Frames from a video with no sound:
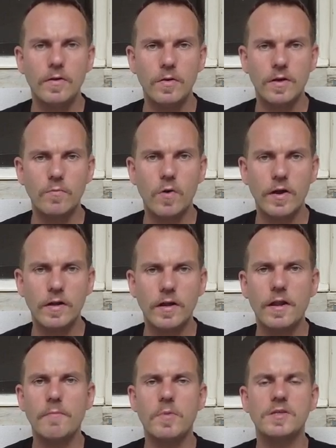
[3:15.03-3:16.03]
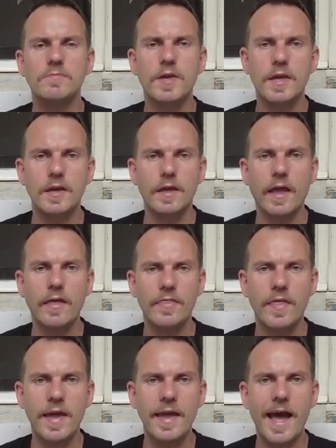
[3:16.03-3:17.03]
who can work at an MSP,
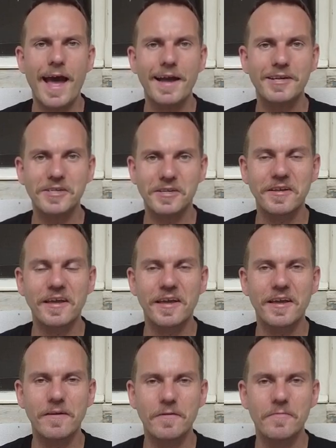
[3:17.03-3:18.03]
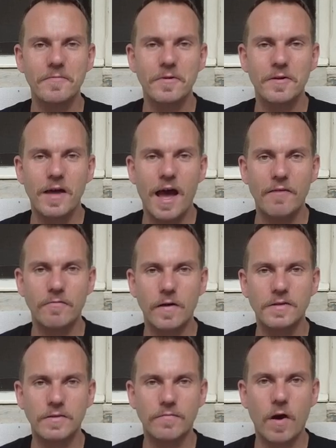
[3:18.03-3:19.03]
they actually have
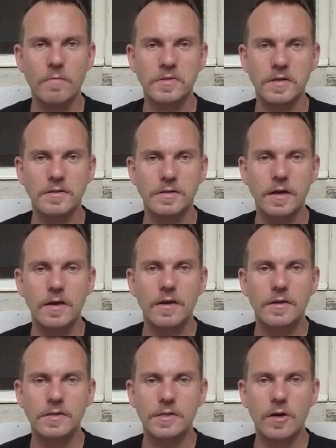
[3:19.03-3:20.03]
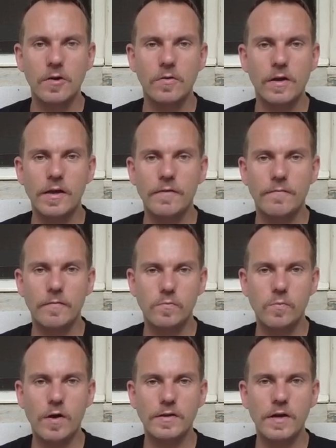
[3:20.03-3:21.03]
lots of options. So if
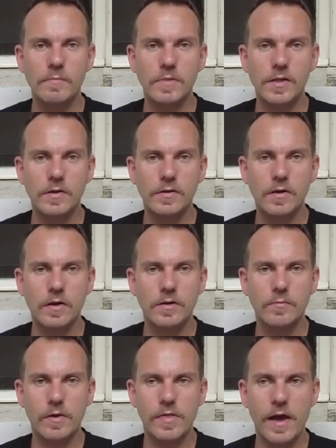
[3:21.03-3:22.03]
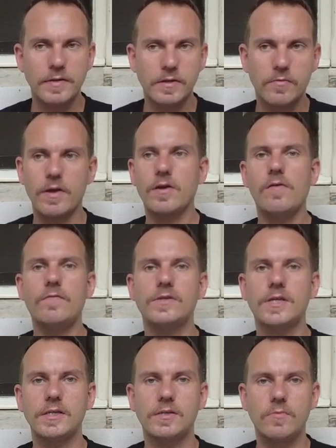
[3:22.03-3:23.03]
one company they're talking with has a great
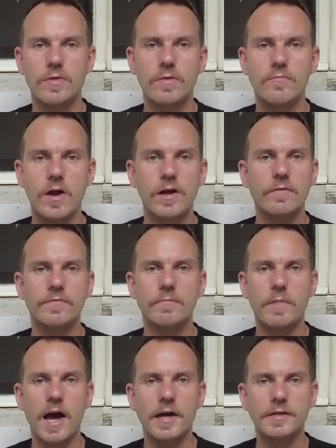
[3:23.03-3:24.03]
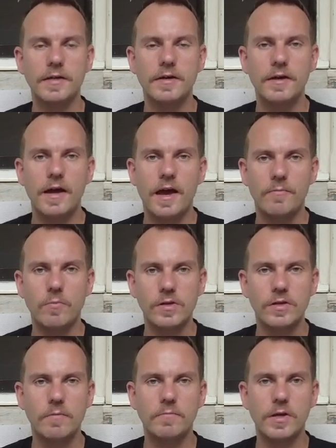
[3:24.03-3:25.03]
conversation with them right off the bat, and
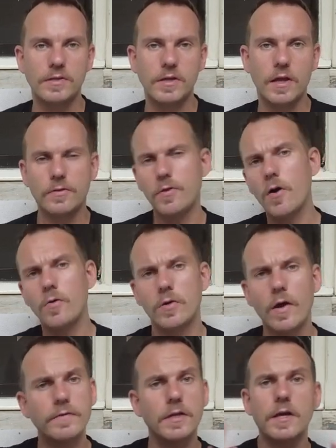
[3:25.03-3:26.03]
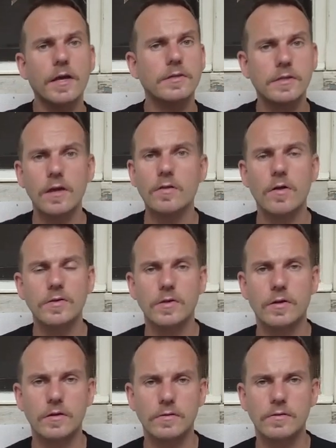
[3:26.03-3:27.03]
one company is like, no, you have to take a
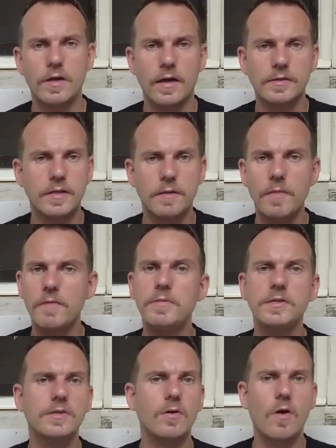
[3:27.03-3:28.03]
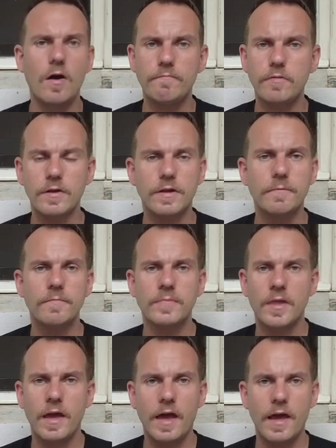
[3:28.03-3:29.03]
psychological test, it might be so off-putting,
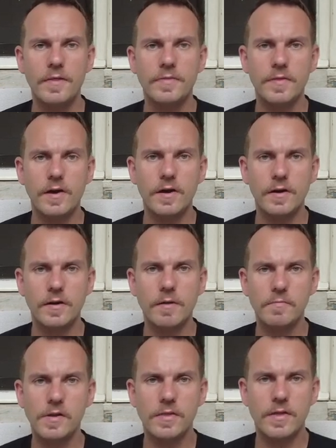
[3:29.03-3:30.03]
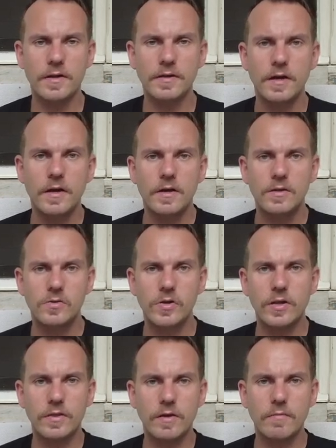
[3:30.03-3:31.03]
and the company that
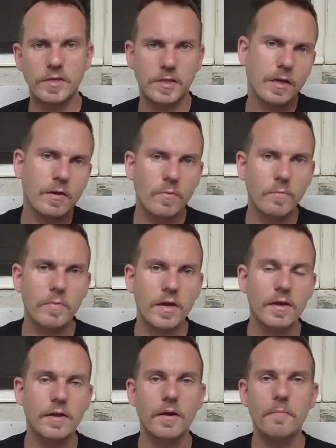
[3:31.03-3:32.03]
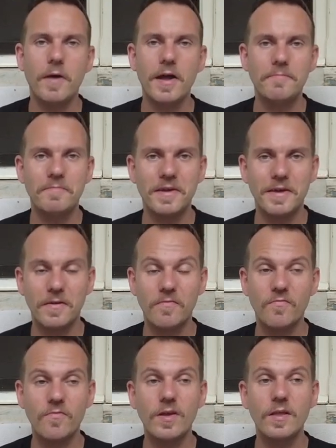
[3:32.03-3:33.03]
treated them as a human being might be
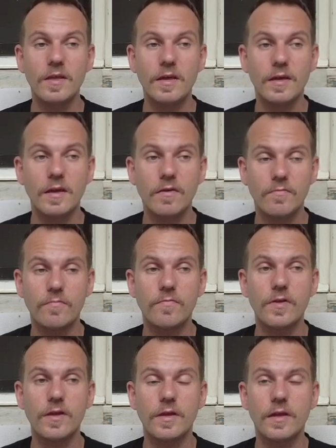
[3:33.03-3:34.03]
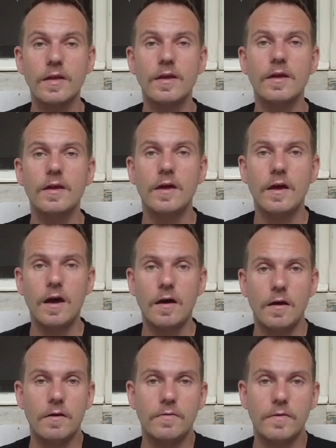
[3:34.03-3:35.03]
really, really
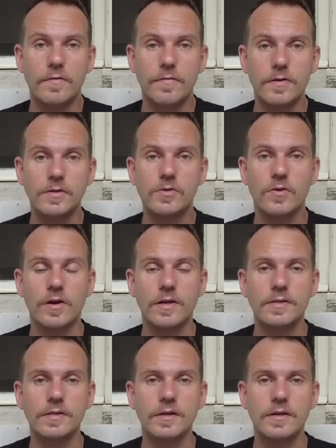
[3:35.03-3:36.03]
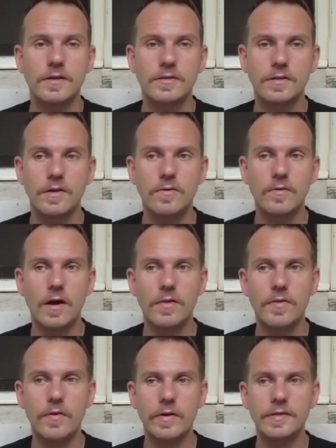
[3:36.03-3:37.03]
their first choice. So
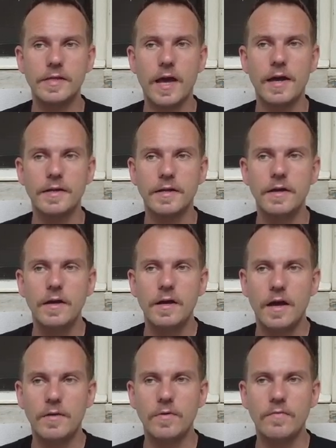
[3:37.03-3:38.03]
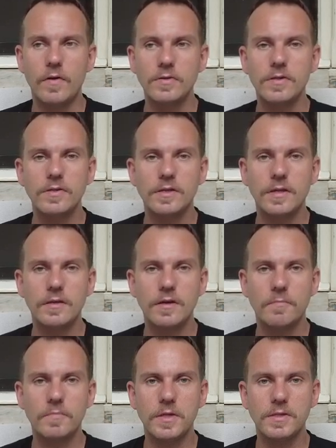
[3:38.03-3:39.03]
there is that. And we've also seen
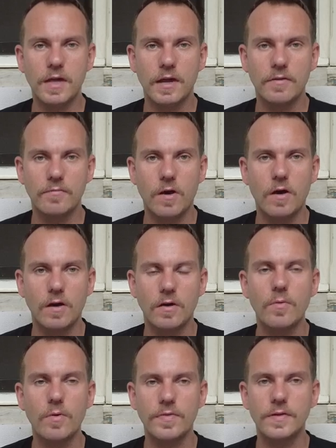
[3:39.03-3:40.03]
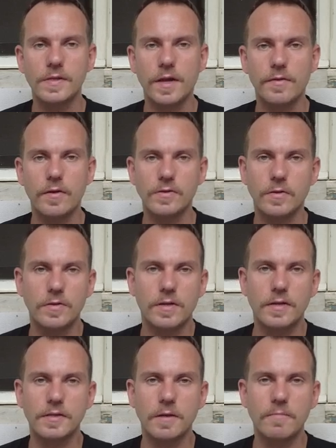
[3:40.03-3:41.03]
companies get it wrong with the psychological
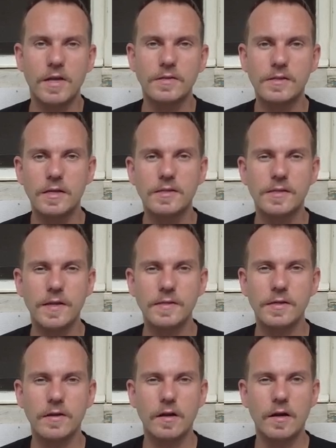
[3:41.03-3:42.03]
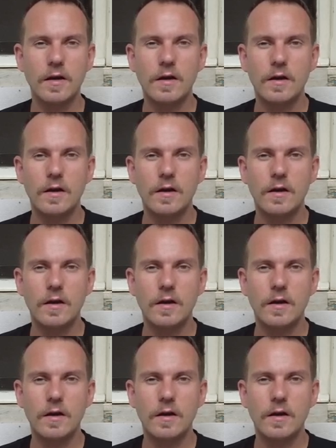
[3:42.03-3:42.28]
testing, because these things are